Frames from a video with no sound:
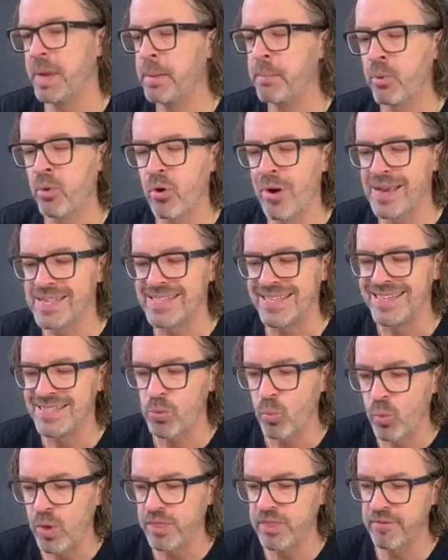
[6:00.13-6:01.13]
be present
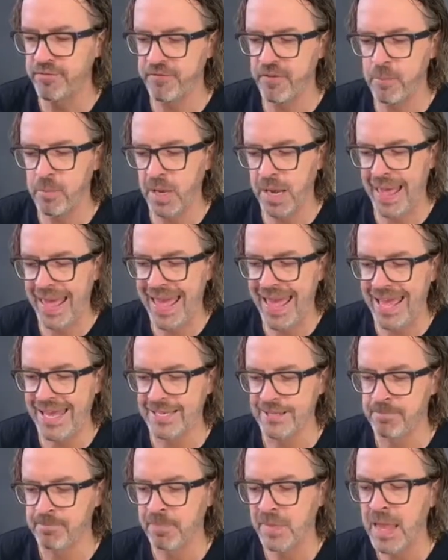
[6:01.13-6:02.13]
with the fibular
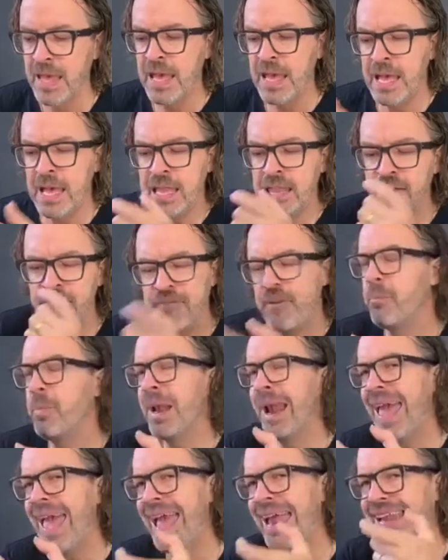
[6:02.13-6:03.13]
head. The
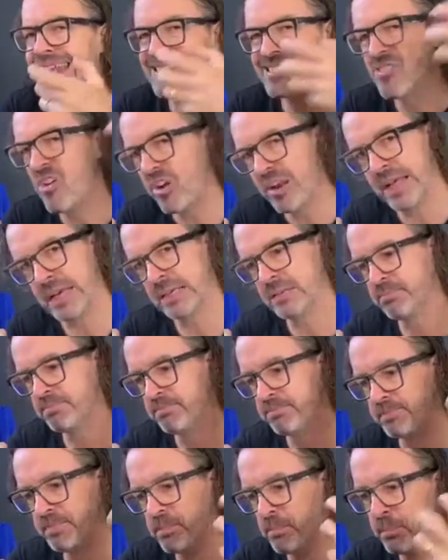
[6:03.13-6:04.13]
fibular head is not a
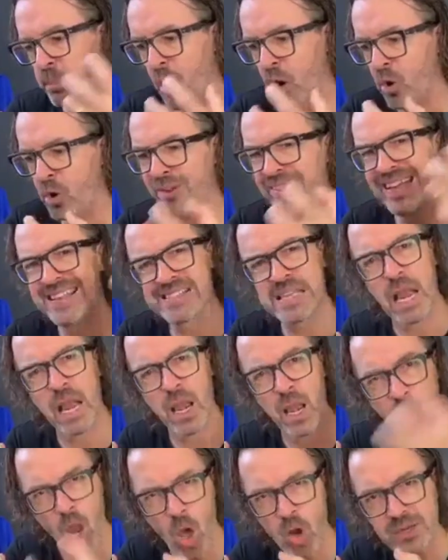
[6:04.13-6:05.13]
bone that's
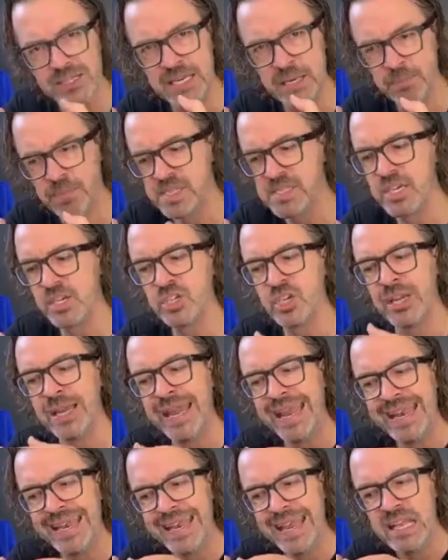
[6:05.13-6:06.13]
locked in position.
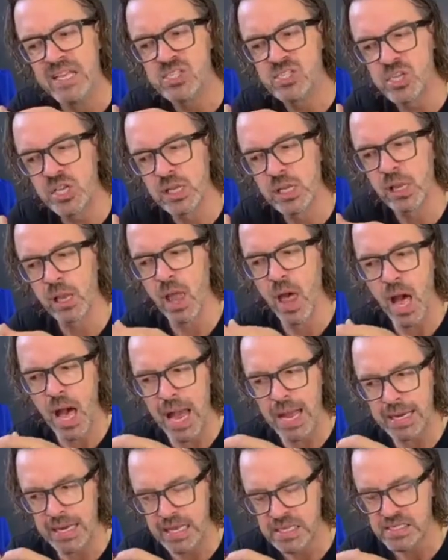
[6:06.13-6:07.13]
It needs to
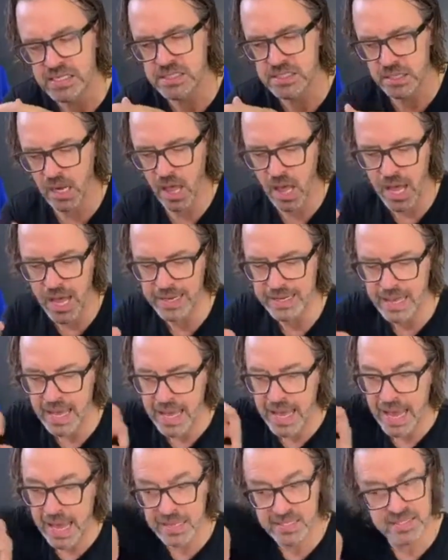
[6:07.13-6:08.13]
glide and slide,
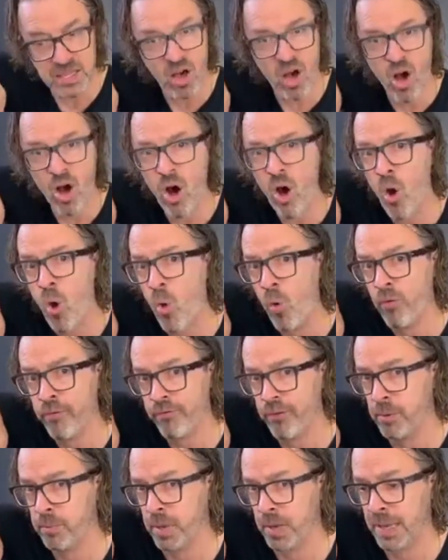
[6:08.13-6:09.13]
as the whole
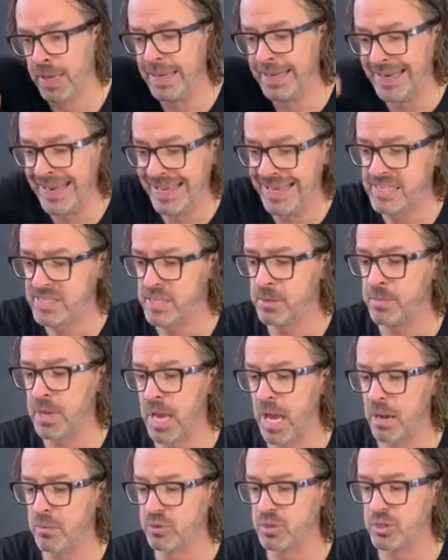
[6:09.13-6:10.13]
fibula needs to be
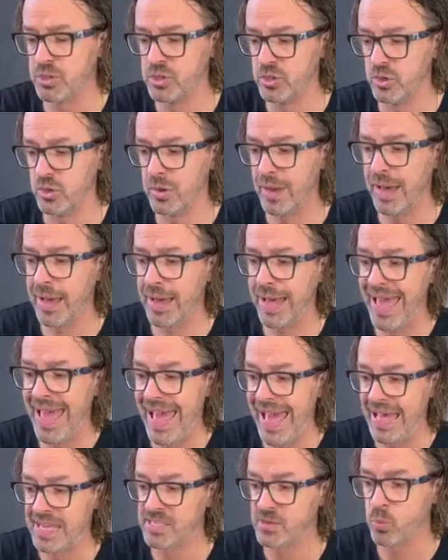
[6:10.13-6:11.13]
able to do
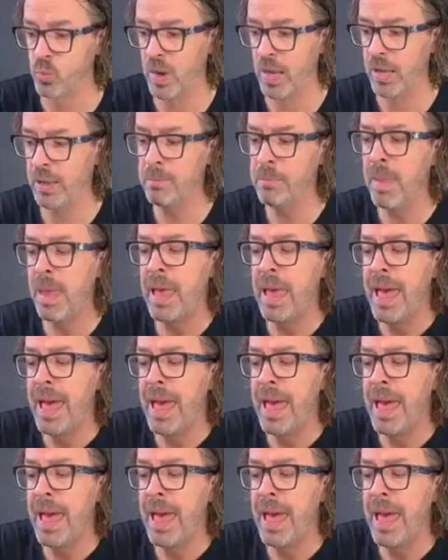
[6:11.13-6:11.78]
as well.